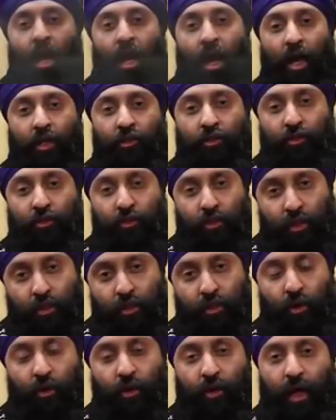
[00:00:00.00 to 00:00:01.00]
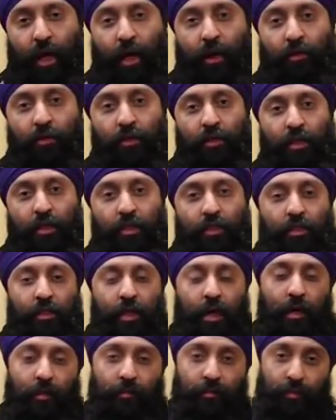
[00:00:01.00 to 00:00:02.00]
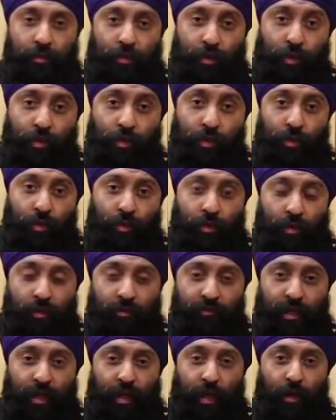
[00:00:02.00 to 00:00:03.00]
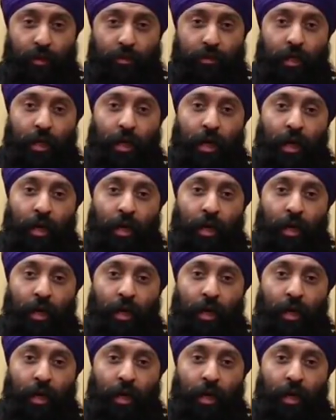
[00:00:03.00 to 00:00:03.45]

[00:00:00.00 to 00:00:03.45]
As you just saw now, this two videos